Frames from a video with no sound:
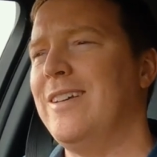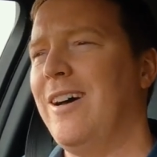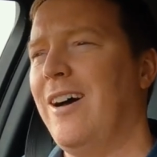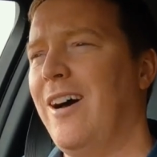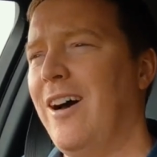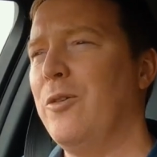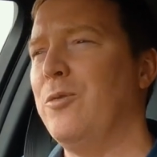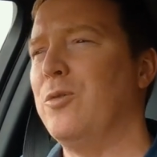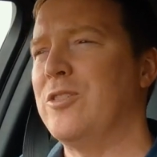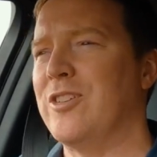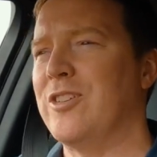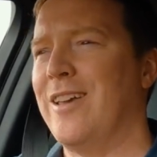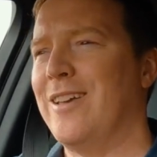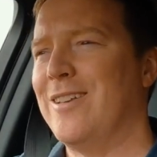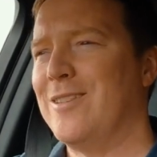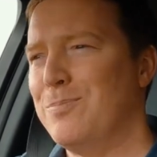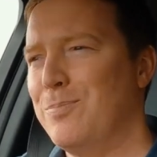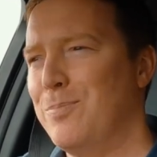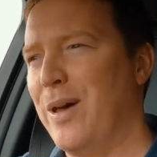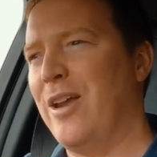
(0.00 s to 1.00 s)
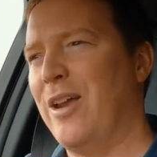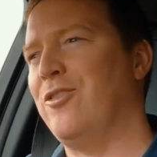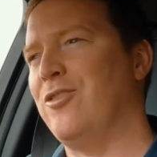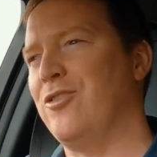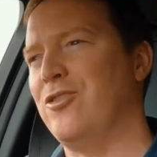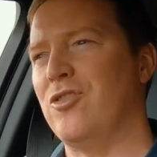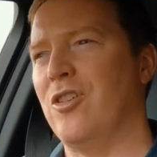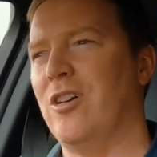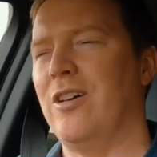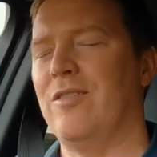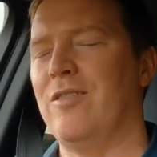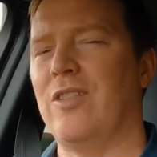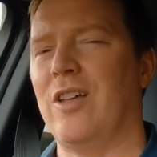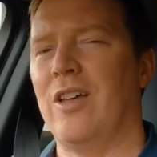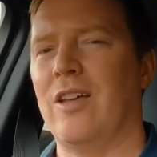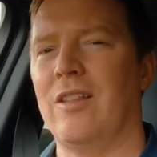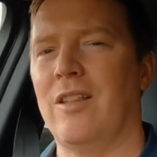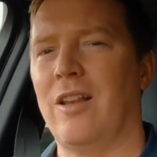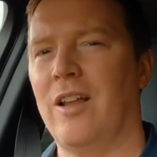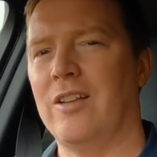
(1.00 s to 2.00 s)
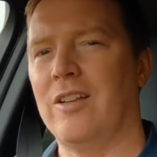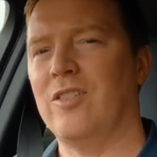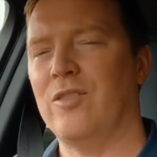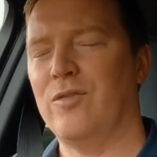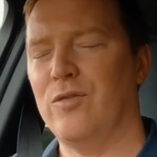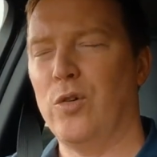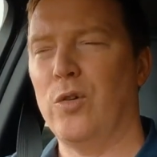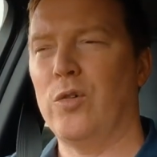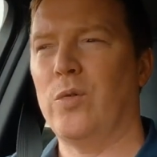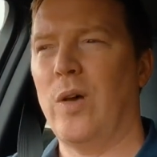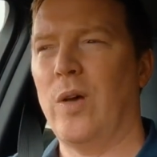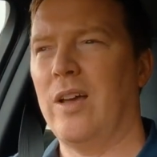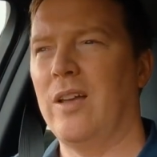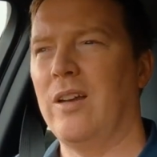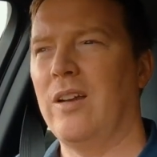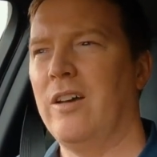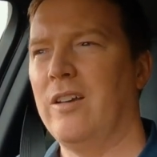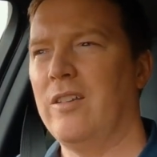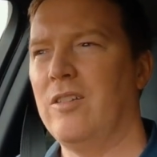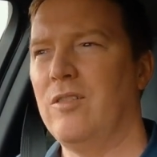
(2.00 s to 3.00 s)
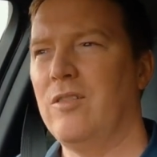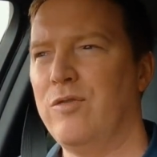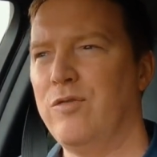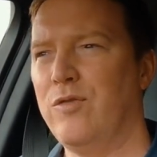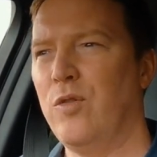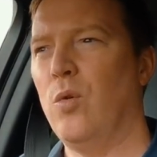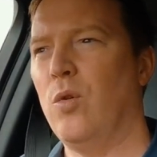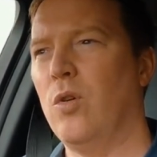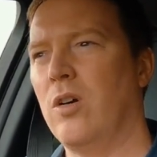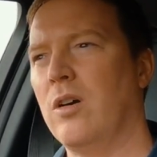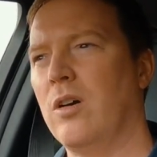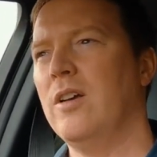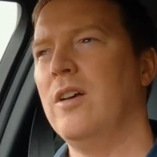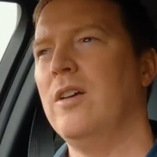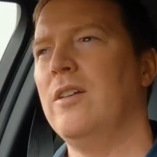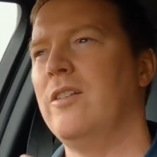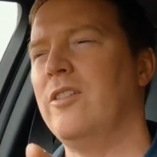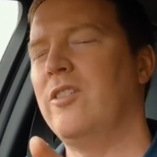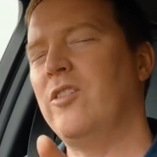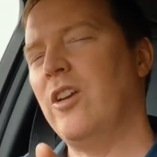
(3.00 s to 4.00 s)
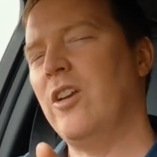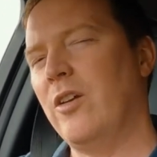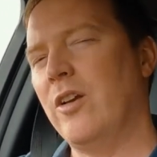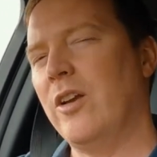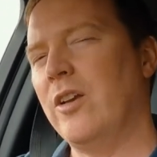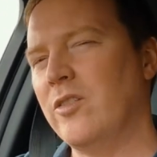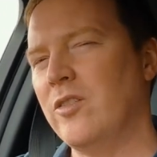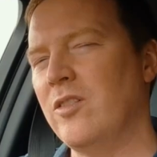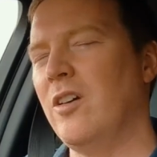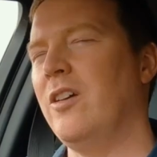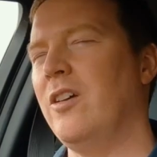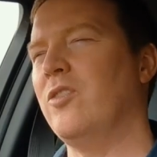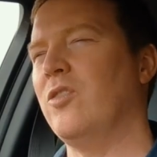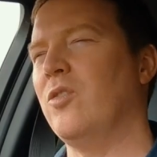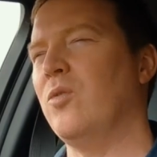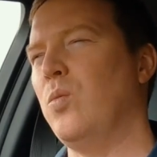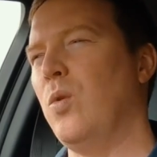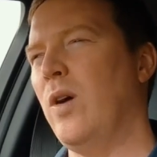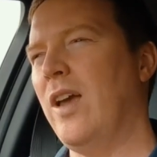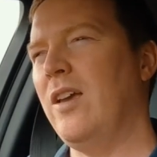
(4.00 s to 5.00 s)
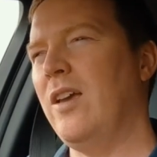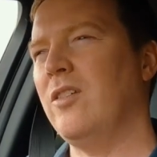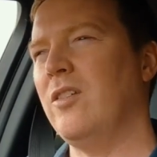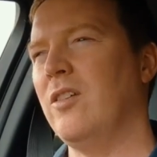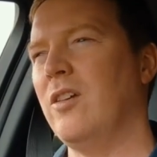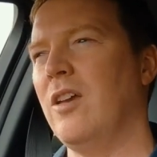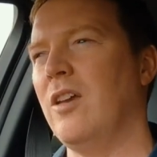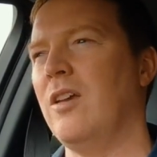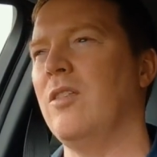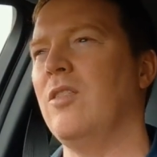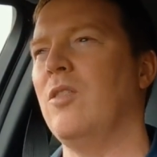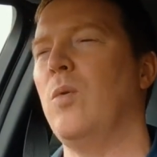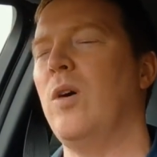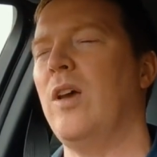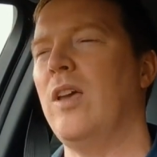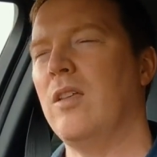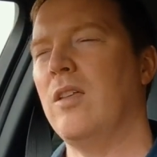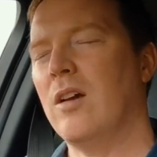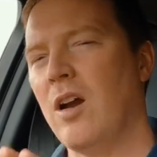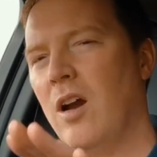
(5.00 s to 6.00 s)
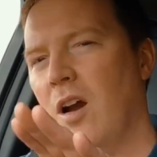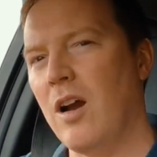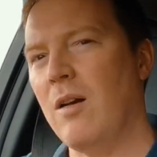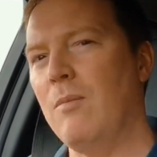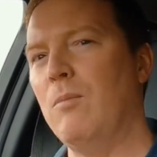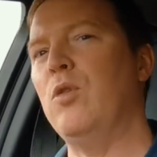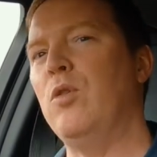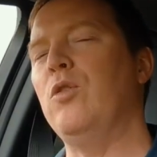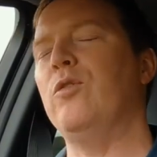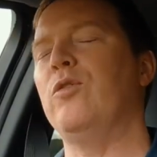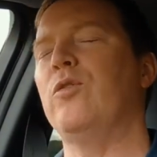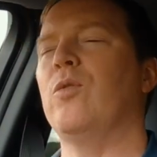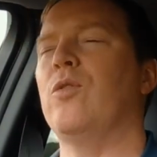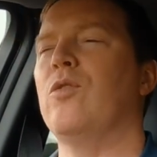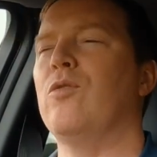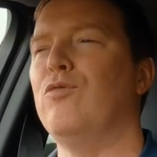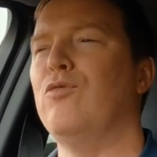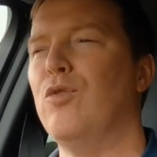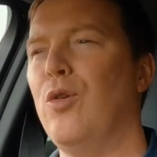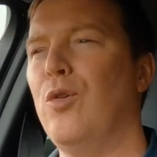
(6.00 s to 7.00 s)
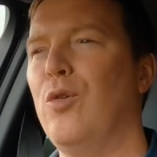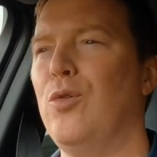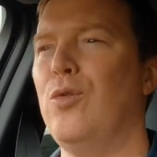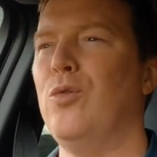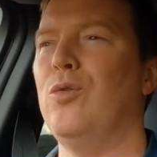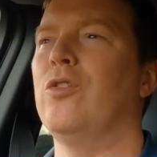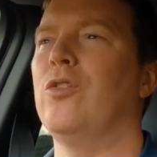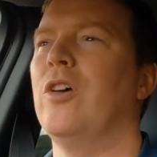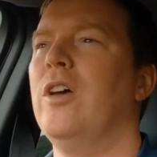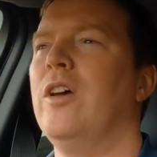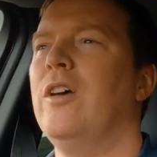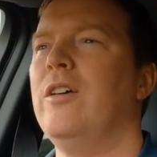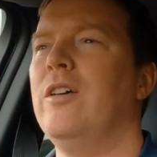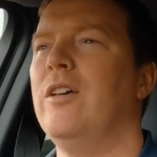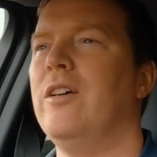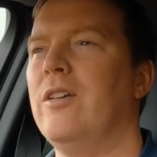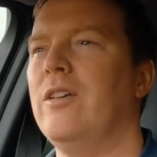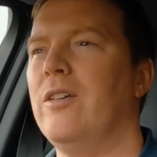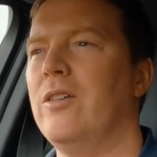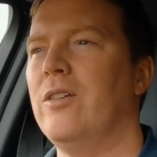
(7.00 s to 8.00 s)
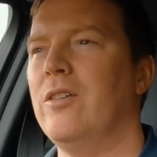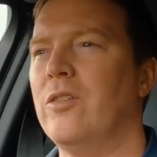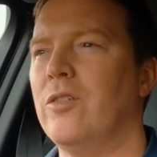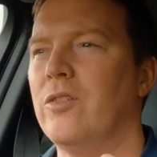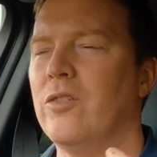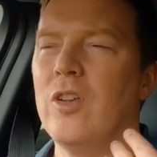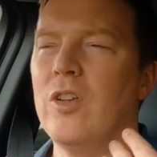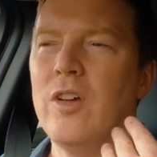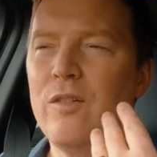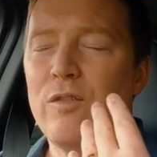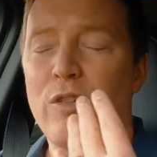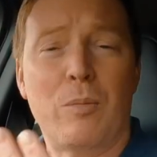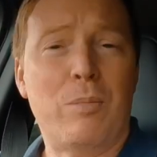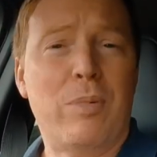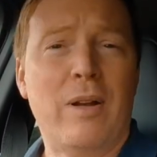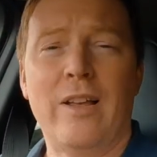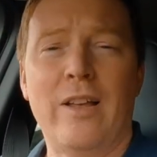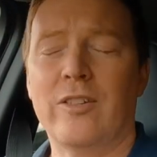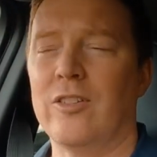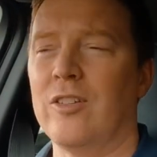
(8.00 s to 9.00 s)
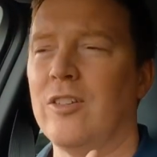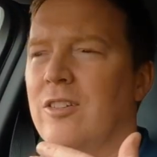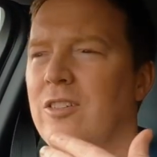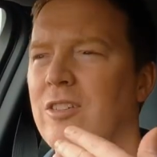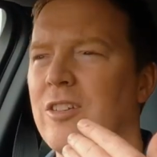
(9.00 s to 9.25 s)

I would say it's better to drive than the likes of Volkswagen ID.4. The steering has a nicer weighting, the way the car moves with the road is very pleasant.